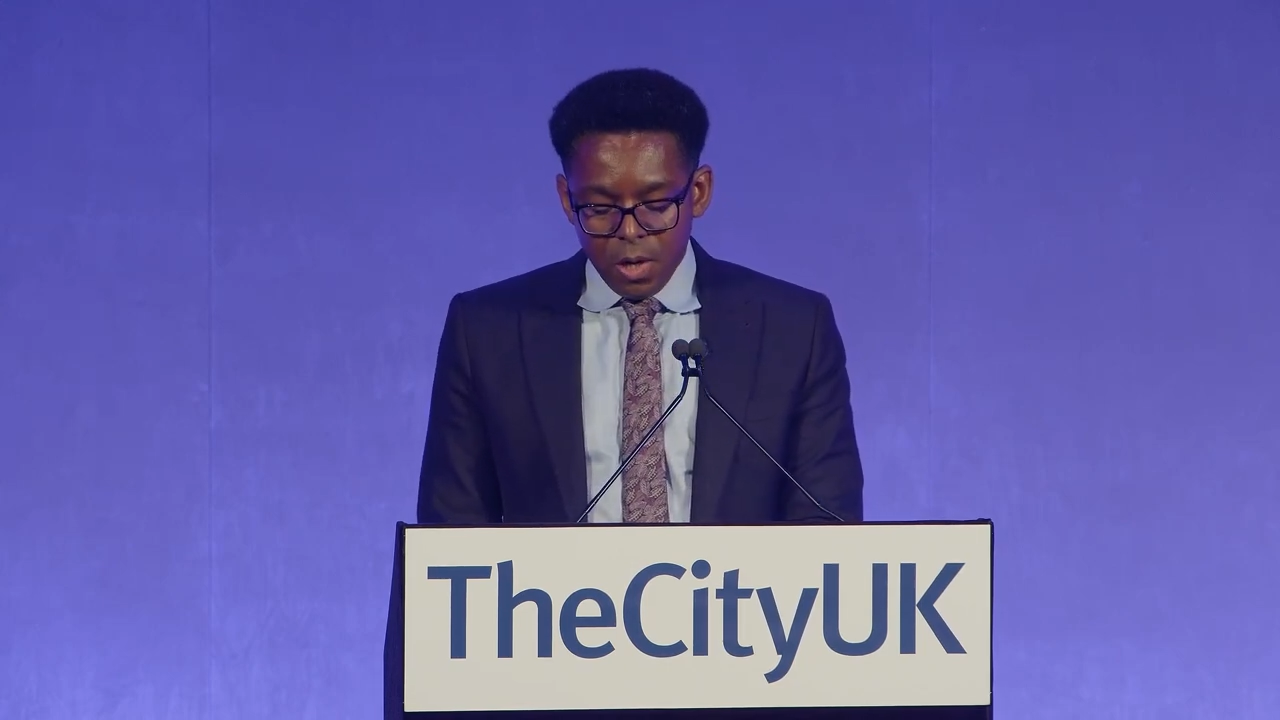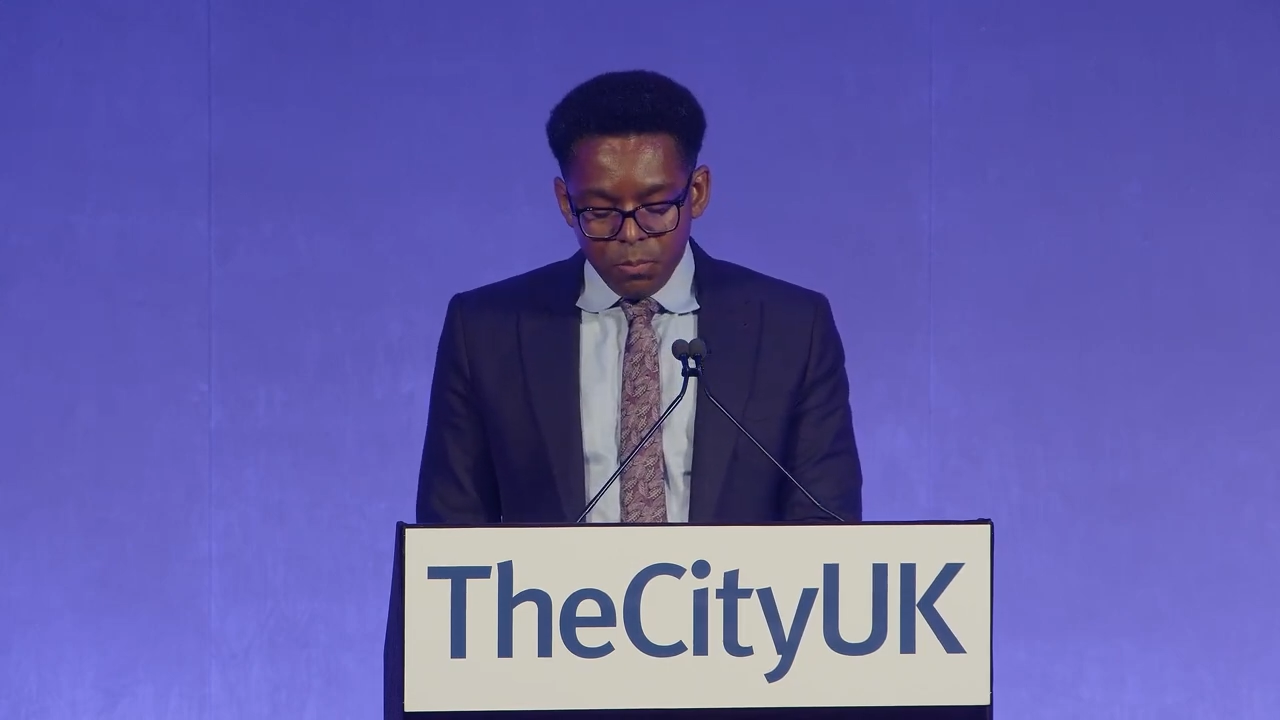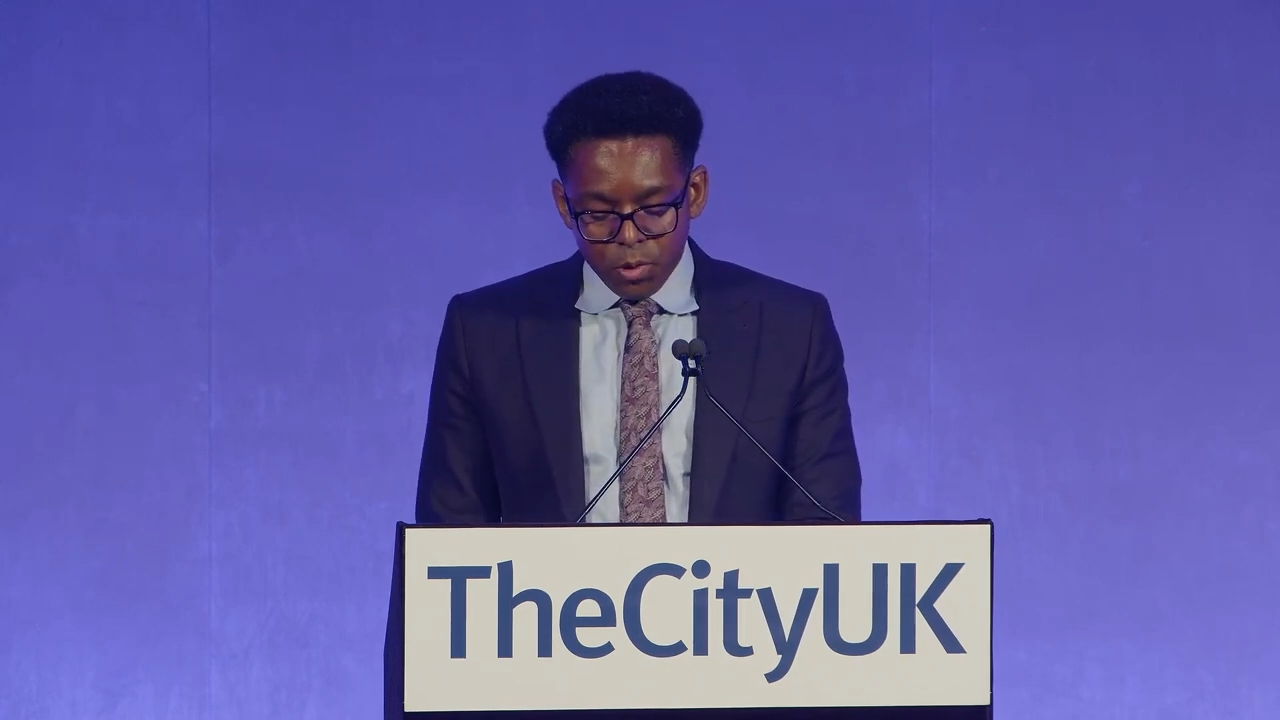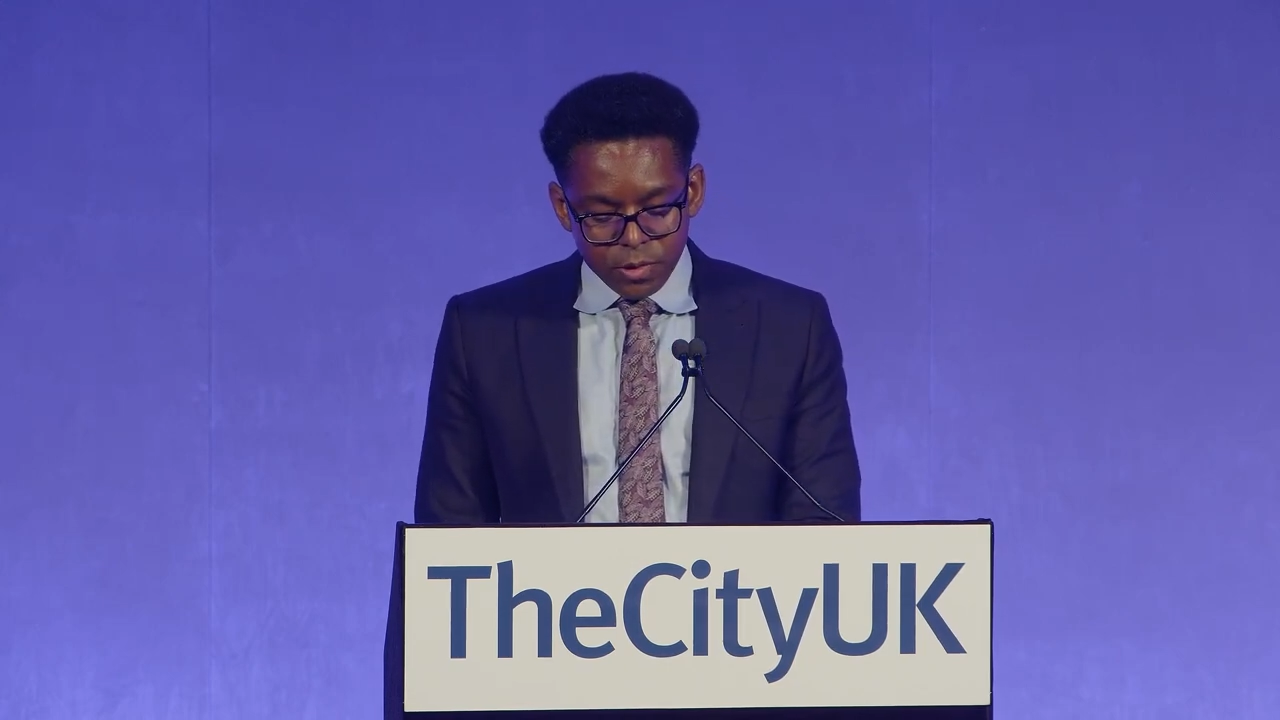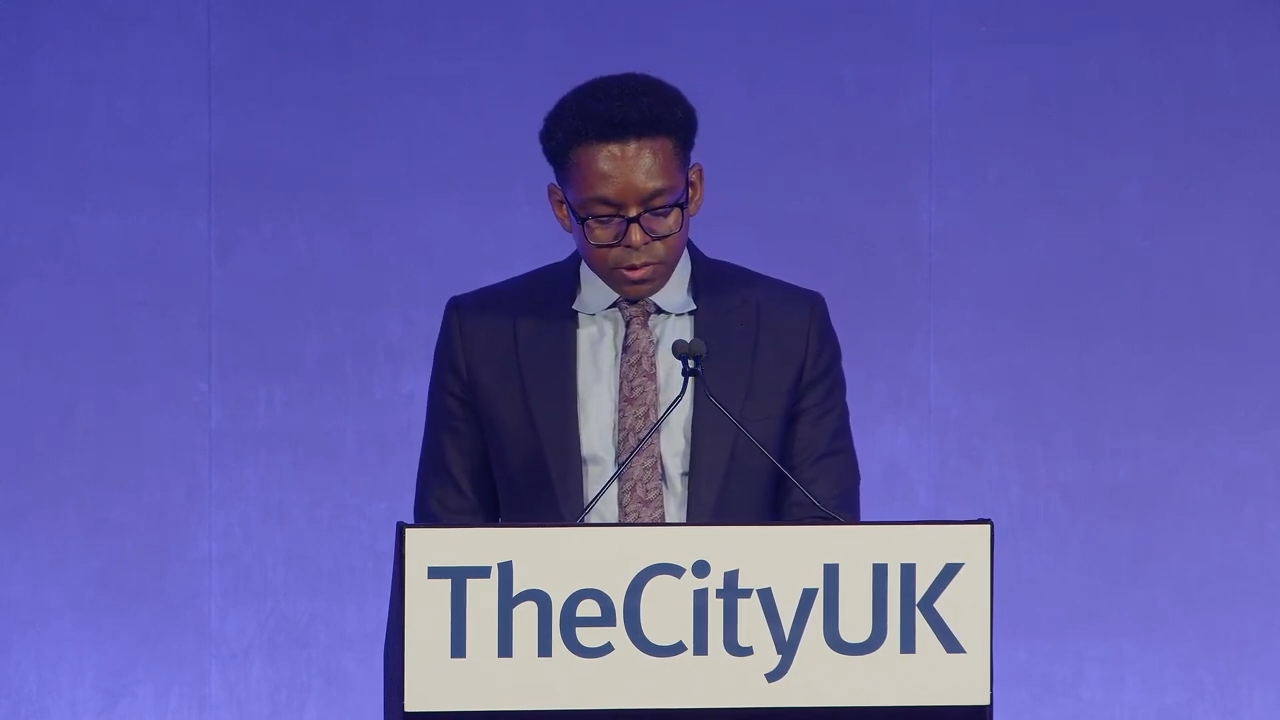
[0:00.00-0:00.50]

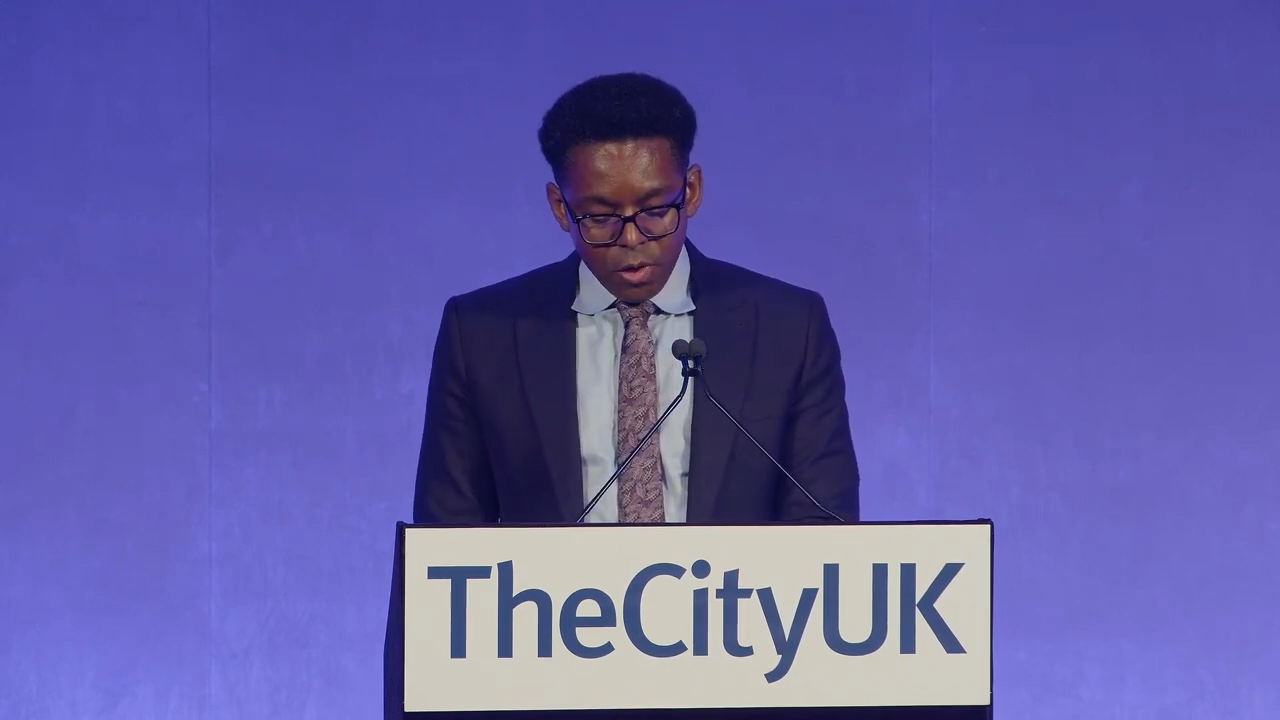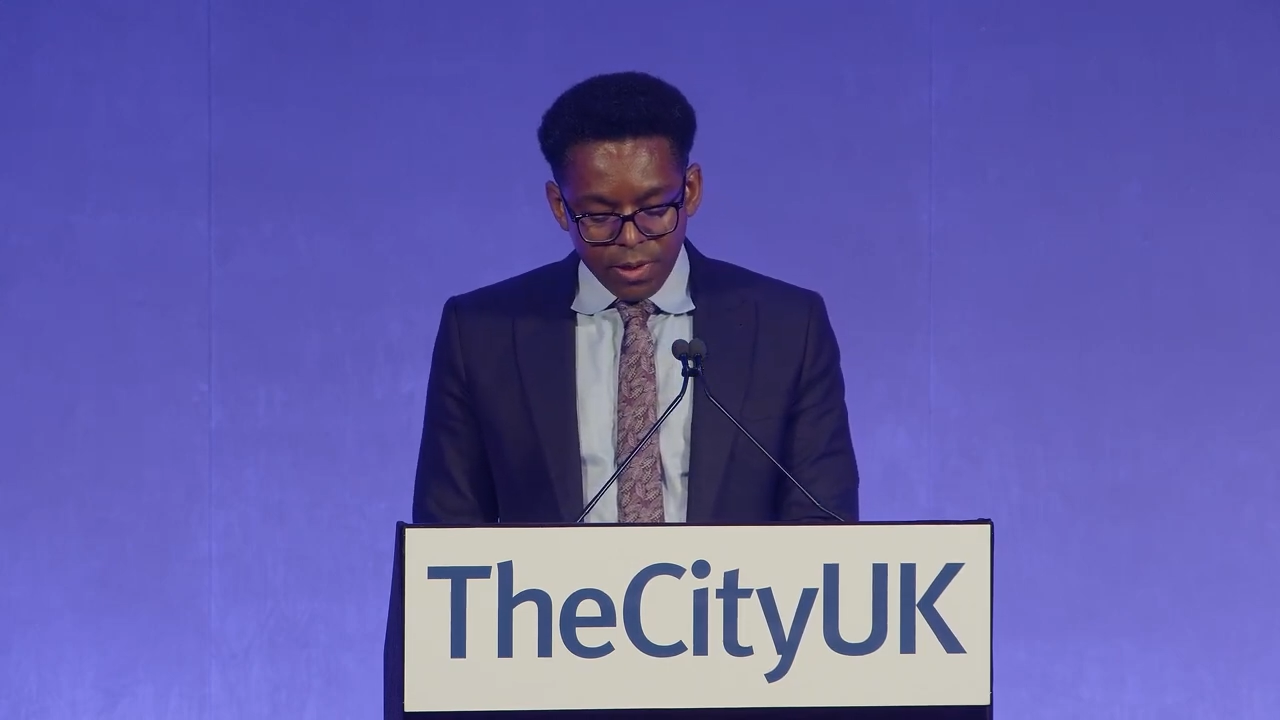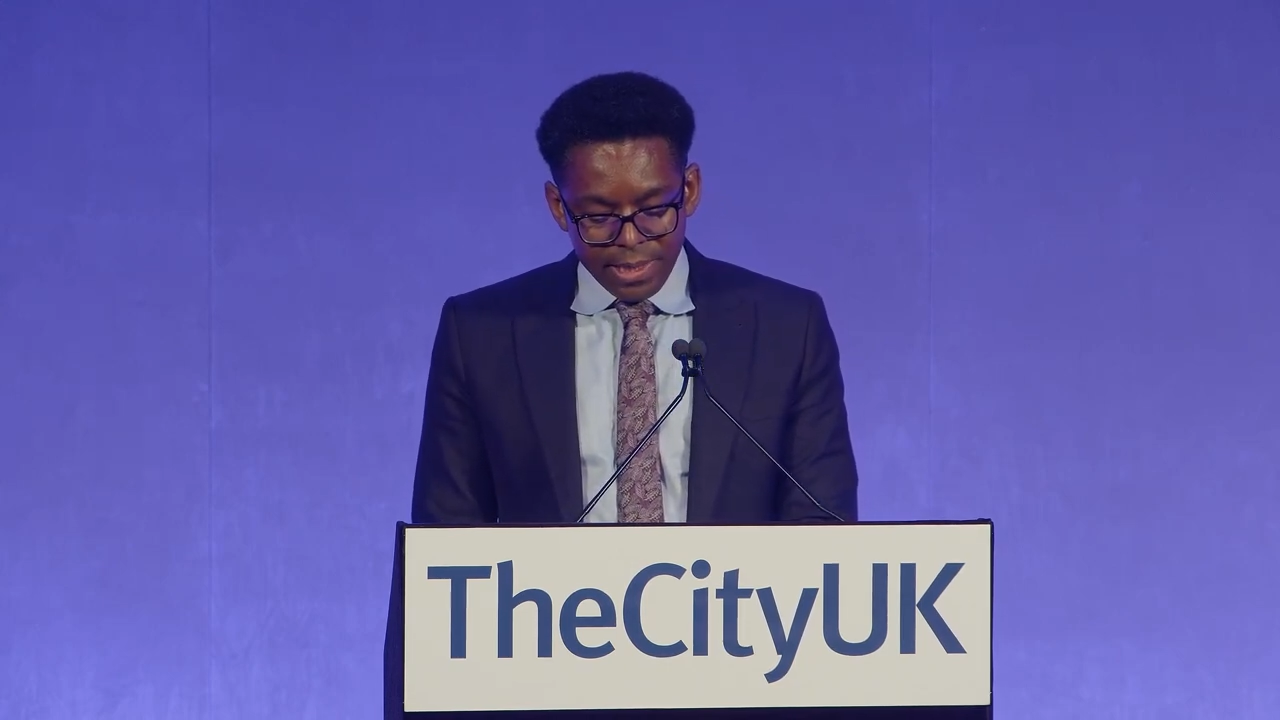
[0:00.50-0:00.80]
puts on